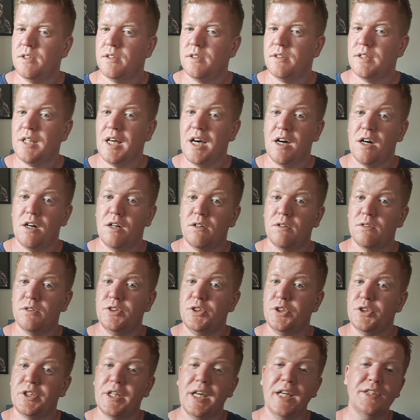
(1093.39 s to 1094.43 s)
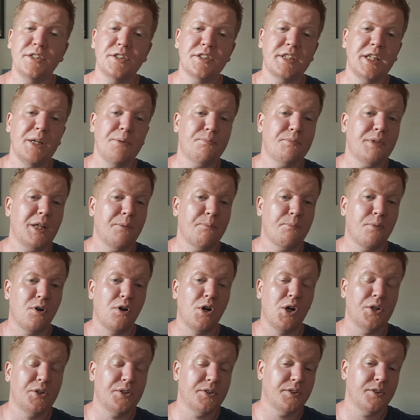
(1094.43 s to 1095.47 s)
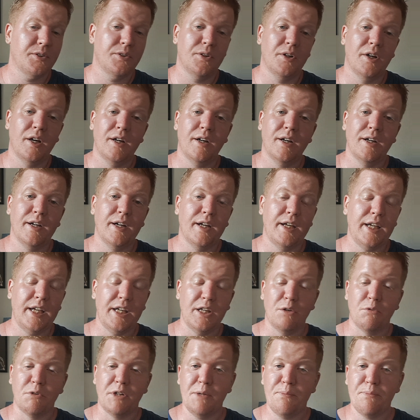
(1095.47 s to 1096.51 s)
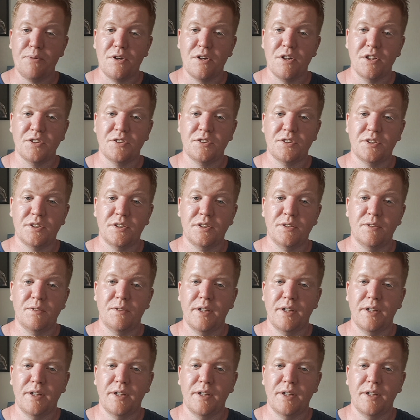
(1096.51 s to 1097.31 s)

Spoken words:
Now you can skip that part either way because